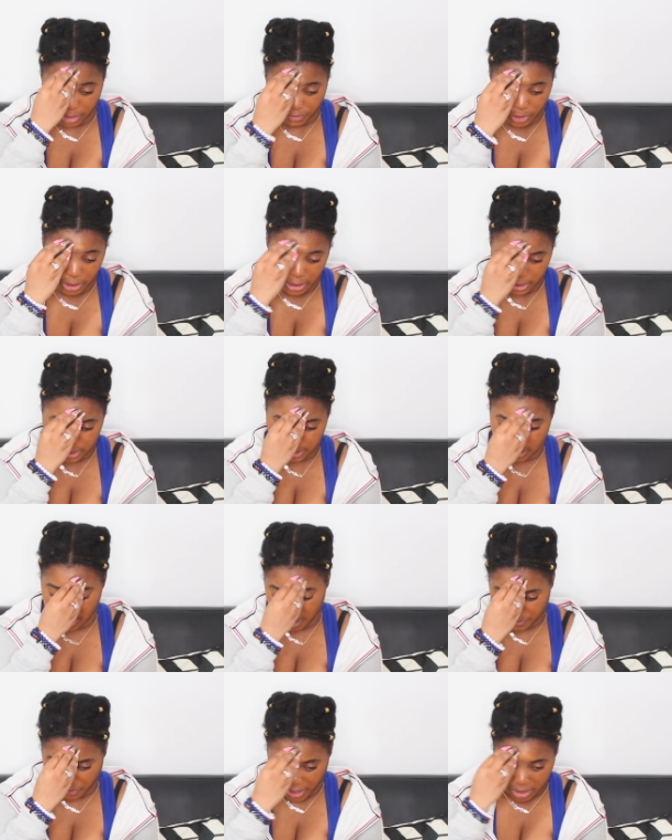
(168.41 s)
I feel like it's a
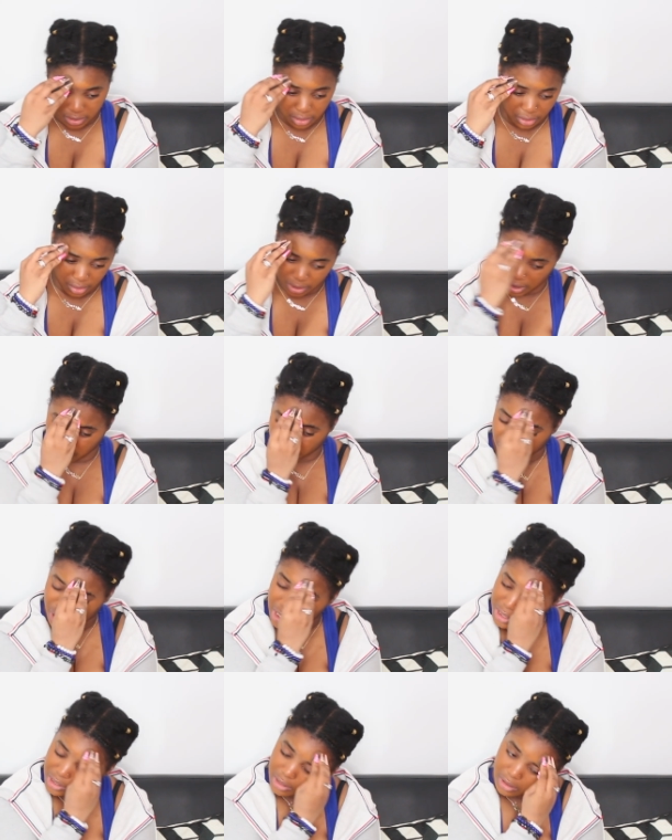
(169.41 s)
lot faster and I feel
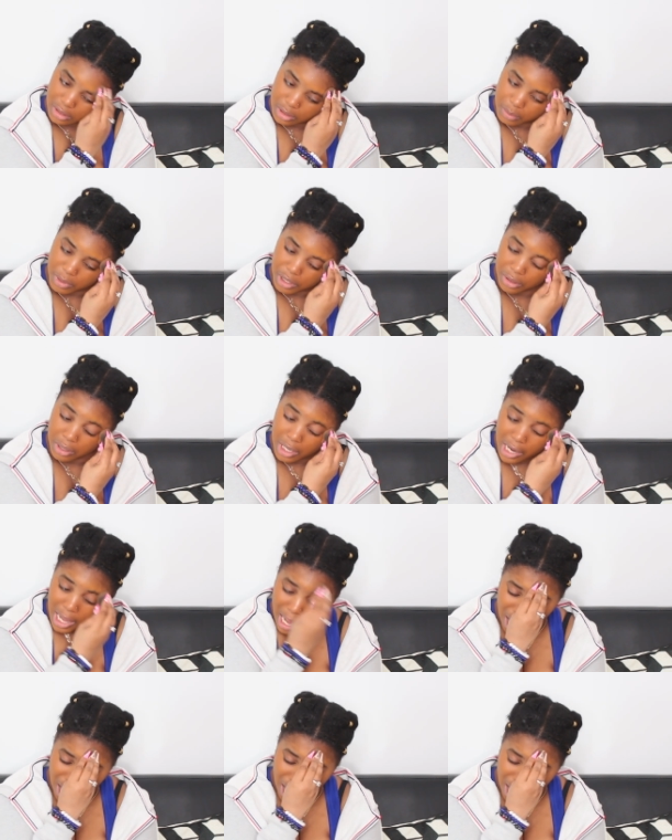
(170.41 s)
like it just looks better.